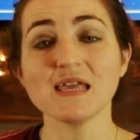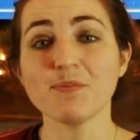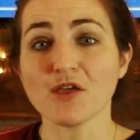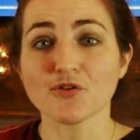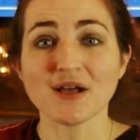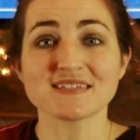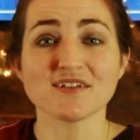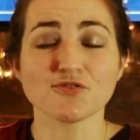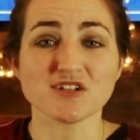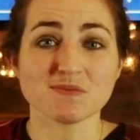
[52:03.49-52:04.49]
keeping Christ
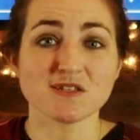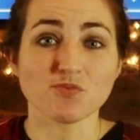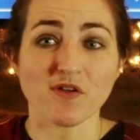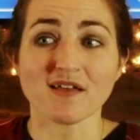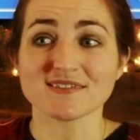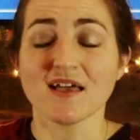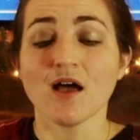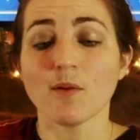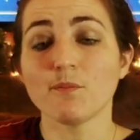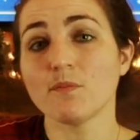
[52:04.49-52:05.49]
in Christmas with us,
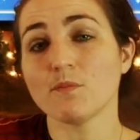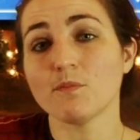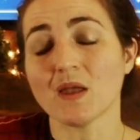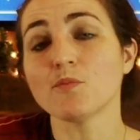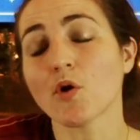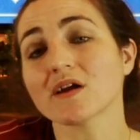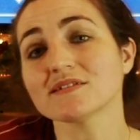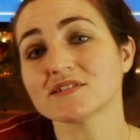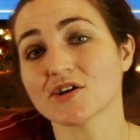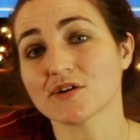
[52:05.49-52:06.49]
and more
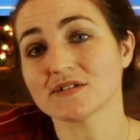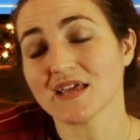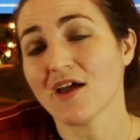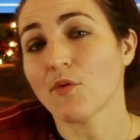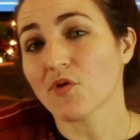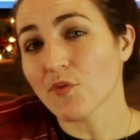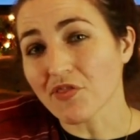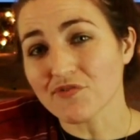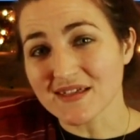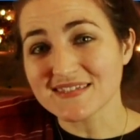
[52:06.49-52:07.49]
concerned with
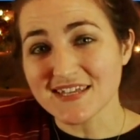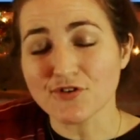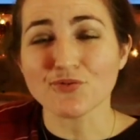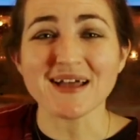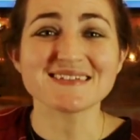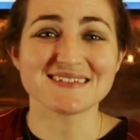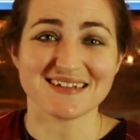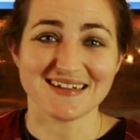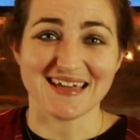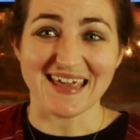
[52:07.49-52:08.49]
whether they see
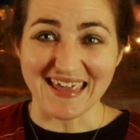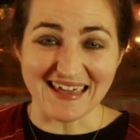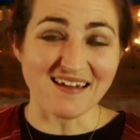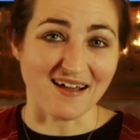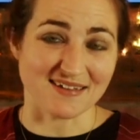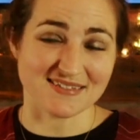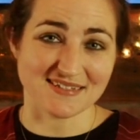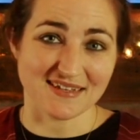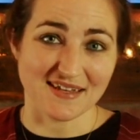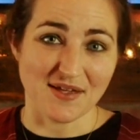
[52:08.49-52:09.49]
Christ in
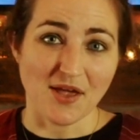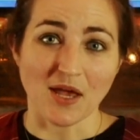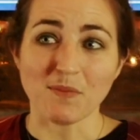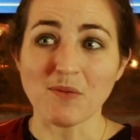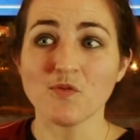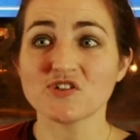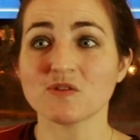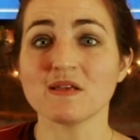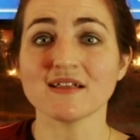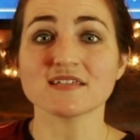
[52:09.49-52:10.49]
us. And maybe we
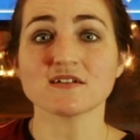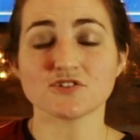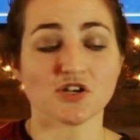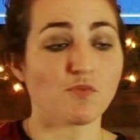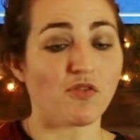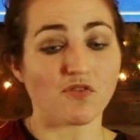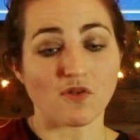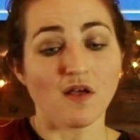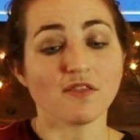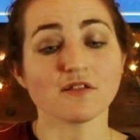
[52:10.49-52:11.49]
should be less concerned whether
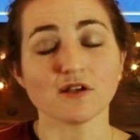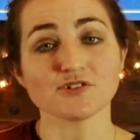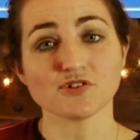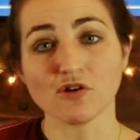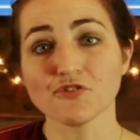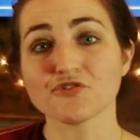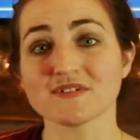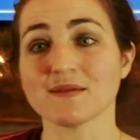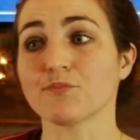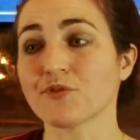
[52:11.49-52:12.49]
the larger culture
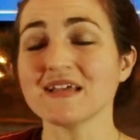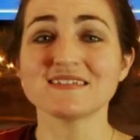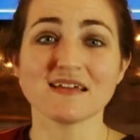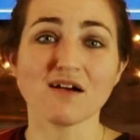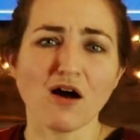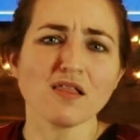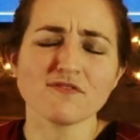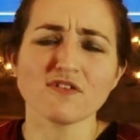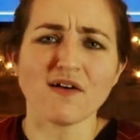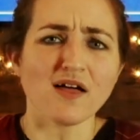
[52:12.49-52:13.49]
is embracing all
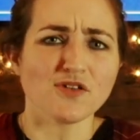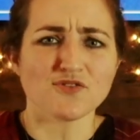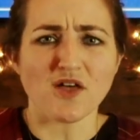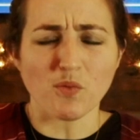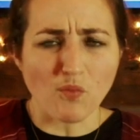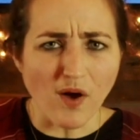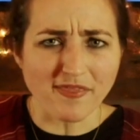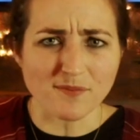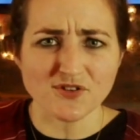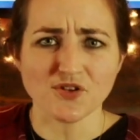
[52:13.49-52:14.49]
of the values that we
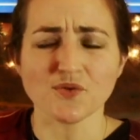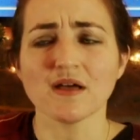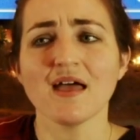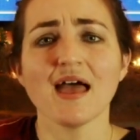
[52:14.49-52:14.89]
want them to,